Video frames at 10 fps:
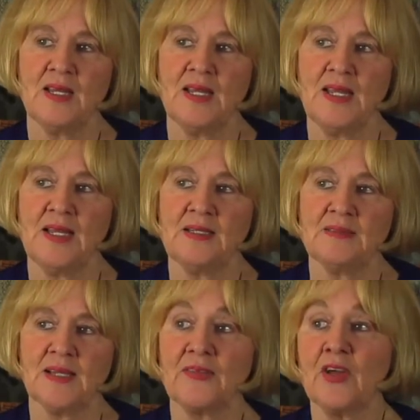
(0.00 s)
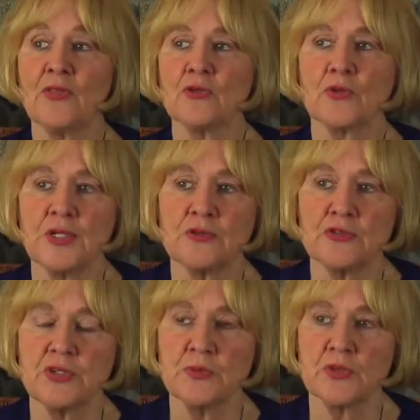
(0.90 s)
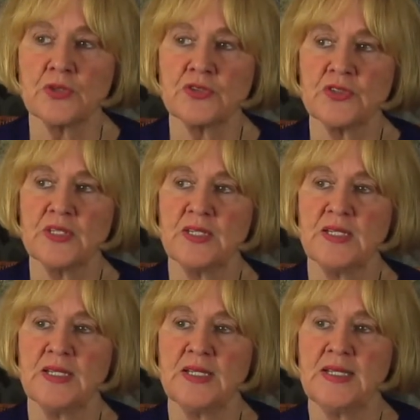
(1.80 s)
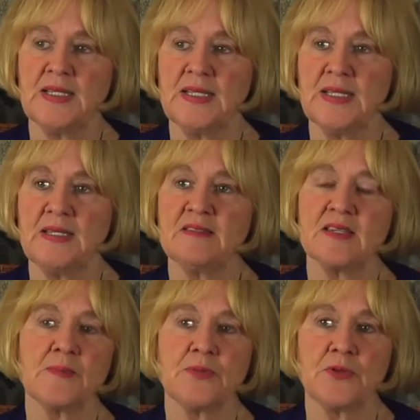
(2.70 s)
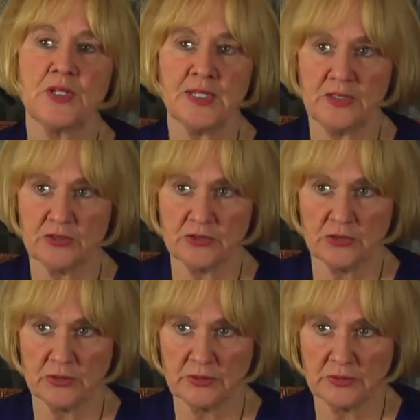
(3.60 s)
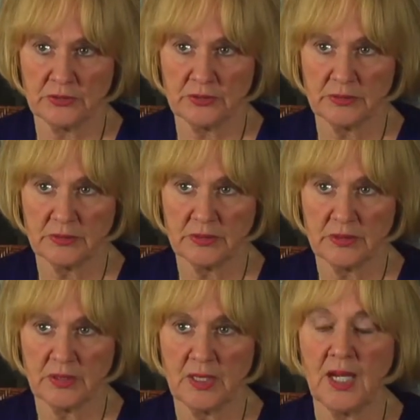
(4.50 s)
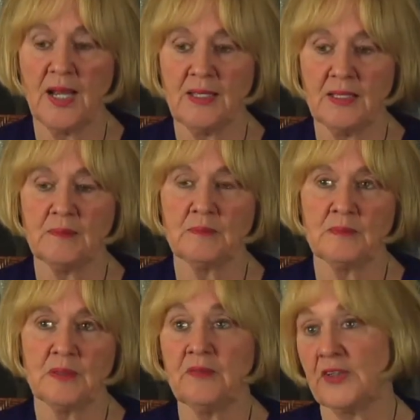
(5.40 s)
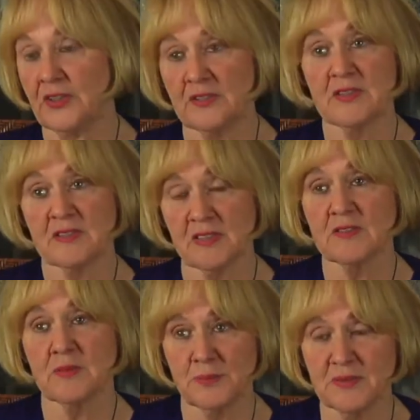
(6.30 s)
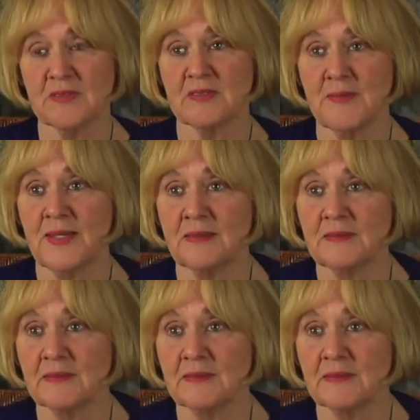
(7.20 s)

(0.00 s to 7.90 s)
And I thought those were interesting words. And he said, I'm 39 years old. I am a very successful businessman.